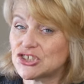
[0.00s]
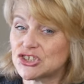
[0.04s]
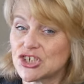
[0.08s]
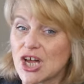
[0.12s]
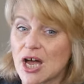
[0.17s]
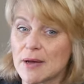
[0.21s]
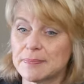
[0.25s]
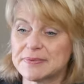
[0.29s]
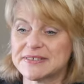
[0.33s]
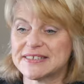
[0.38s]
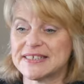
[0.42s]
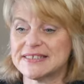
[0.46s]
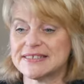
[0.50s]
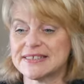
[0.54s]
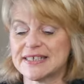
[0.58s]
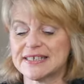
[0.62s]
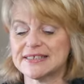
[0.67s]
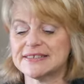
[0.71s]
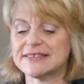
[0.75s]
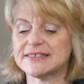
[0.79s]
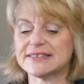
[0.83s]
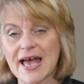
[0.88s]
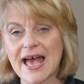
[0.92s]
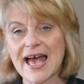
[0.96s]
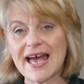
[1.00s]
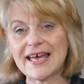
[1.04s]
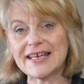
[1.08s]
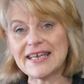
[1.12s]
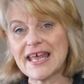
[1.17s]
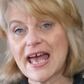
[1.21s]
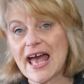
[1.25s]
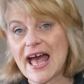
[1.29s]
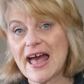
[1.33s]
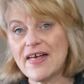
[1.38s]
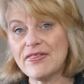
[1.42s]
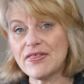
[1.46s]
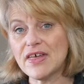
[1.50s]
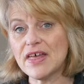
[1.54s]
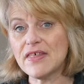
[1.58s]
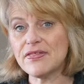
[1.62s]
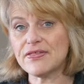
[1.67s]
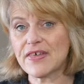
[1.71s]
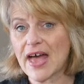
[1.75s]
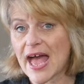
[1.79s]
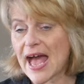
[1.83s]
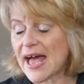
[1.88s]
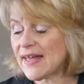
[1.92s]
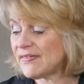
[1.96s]
sharp scissors and other
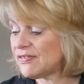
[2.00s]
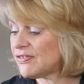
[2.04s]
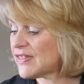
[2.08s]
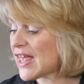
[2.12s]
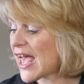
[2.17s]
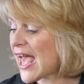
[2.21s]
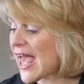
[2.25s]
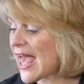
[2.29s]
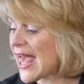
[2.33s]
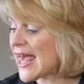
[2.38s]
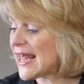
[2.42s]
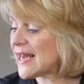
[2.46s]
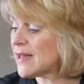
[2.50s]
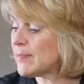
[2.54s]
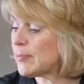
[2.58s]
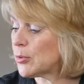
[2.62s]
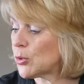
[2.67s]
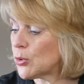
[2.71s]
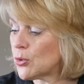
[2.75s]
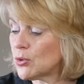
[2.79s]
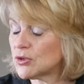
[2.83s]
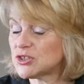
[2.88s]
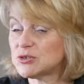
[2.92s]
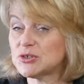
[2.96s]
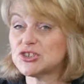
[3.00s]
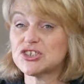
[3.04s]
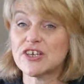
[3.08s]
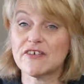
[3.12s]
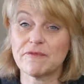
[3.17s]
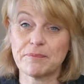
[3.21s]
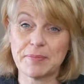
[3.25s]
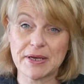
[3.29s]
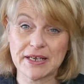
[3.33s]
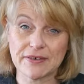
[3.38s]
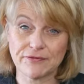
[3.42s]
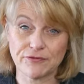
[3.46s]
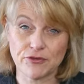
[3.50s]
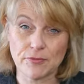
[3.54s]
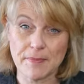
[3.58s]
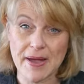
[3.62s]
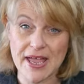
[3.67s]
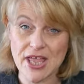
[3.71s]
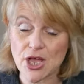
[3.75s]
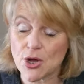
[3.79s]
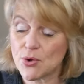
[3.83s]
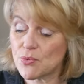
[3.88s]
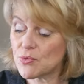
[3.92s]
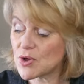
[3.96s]
than the hellebores which I've picked from
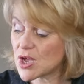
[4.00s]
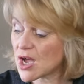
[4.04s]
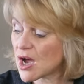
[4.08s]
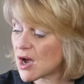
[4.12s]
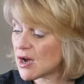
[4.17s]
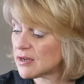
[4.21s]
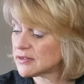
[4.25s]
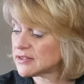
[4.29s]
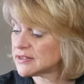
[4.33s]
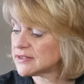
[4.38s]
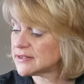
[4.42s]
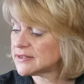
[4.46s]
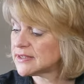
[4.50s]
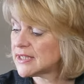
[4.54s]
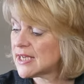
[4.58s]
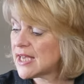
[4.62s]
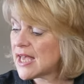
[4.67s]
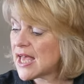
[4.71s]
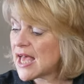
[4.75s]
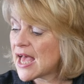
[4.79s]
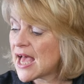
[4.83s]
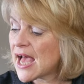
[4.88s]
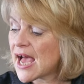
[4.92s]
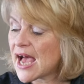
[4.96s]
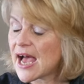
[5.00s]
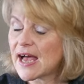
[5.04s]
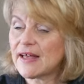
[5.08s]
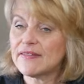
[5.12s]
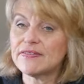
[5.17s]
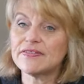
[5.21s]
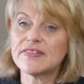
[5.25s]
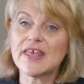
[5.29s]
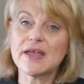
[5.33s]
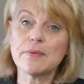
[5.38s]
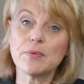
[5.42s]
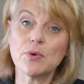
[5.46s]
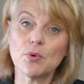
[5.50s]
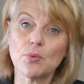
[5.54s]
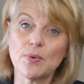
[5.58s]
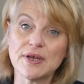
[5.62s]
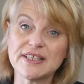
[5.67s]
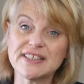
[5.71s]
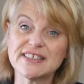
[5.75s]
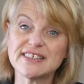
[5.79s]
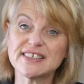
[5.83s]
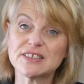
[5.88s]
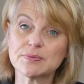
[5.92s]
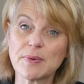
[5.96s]
my own garden and they were
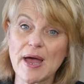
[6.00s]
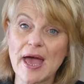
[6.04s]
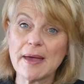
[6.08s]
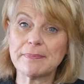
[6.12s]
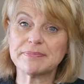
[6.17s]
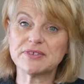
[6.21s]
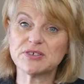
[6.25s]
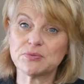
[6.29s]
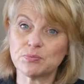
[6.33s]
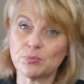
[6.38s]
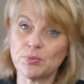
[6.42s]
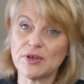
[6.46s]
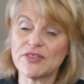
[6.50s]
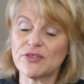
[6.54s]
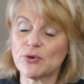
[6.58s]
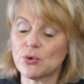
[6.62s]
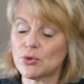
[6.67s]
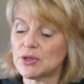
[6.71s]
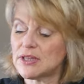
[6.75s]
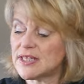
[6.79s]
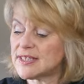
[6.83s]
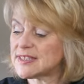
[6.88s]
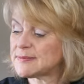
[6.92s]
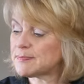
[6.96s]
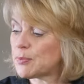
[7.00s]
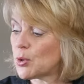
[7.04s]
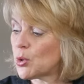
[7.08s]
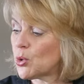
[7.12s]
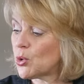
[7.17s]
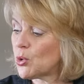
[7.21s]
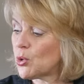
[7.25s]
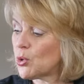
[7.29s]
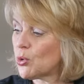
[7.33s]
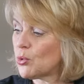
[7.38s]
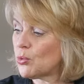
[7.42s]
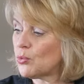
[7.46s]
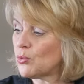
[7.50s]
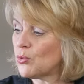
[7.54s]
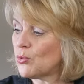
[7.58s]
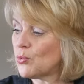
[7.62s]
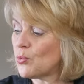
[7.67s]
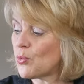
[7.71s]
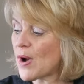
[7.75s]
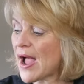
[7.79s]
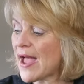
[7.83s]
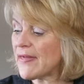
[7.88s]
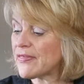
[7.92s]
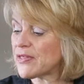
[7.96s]
windswept with all this poor
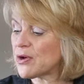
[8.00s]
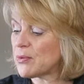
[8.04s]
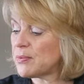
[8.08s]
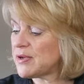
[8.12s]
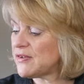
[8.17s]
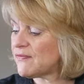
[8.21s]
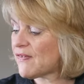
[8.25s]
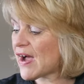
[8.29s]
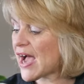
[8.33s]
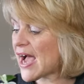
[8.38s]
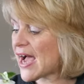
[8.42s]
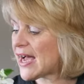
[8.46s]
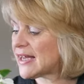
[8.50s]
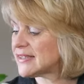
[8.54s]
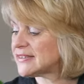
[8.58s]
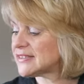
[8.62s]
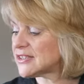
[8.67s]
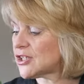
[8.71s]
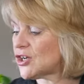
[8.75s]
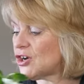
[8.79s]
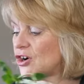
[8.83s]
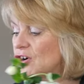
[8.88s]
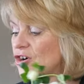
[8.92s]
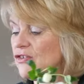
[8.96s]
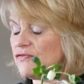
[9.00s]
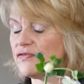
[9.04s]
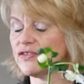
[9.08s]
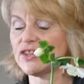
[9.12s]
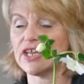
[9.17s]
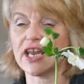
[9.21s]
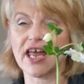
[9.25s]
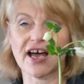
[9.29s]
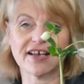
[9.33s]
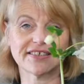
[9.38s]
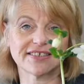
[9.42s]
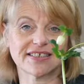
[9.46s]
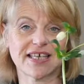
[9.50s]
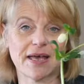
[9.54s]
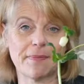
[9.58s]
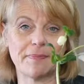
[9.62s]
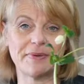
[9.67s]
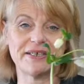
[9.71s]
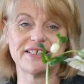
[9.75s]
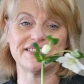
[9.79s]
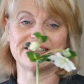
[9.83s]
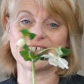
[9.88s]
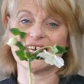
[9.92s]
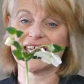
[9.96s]
weather we've had over the last
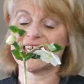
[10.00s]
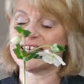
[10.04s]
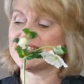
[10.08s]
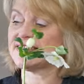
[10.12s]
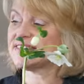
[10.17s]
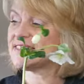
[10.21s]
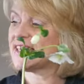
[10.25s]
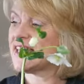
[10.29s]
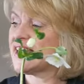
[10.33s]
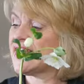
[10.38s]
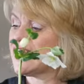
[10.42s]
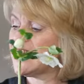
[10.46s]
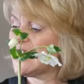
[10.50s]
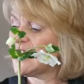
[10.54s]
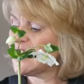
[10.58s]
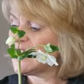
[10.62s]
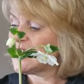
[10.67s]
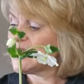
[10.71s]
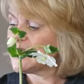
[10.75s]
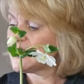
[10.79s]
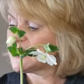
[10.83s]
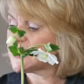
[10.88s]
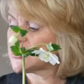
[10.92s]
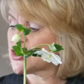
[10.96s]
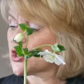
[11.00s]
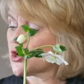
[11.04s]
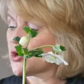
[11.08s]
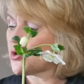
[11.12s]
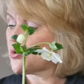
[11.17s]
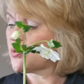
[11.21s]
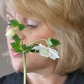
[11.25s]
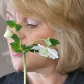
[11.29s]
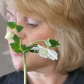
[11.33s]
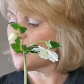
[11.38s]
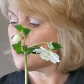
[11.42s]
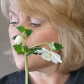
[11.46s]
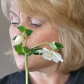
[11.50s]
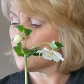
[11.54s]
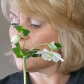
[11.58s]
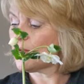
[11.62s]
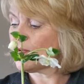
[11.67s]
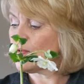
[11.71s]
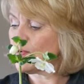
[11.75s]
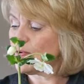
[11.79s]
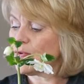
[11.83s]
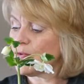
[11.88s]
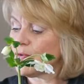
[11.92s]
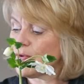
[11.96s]
couple of days. So
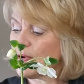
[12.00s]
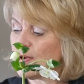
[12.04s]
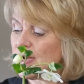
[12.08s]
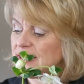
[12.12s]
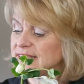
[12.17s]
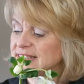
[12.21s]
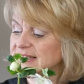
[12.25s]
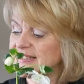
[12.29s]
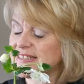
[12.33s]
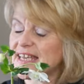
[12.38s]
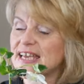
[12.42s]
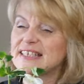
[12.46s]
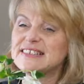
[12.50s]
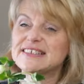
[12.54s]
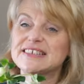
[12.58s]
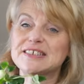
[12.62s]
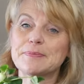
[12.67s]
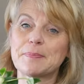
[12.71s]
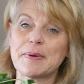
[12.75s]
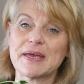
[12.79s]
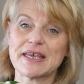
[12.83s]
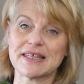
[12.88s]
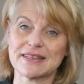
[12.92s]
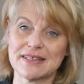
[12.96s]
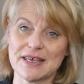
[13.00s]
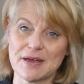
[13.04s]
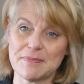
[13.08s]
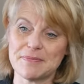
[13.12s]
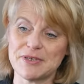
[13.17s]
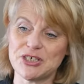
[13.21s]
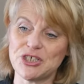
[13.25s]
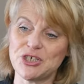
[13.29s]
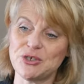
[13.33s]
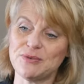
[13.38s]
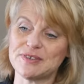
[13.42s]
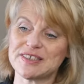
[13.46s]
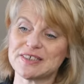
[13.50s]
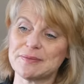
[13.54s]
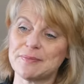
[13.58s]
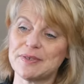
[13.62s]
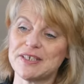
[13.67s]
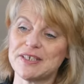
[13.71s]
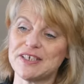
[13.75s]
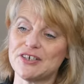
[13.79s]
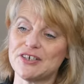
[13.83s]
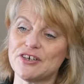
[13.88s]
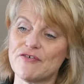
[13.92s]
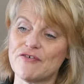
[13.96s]
I decided to pick them and use them
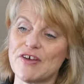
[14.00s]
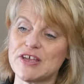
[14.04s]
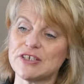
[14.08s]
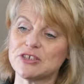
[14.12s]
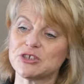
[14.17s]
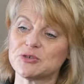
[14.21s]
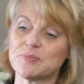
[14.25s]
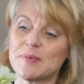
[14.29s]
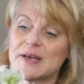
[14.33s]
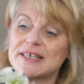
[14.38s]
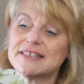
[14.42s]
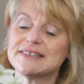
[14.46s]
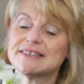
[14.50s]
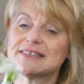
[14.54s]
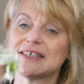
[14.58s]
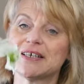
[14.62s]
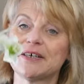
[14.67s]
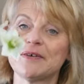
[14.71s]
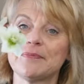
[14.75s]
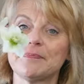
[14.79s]
in an arrangement.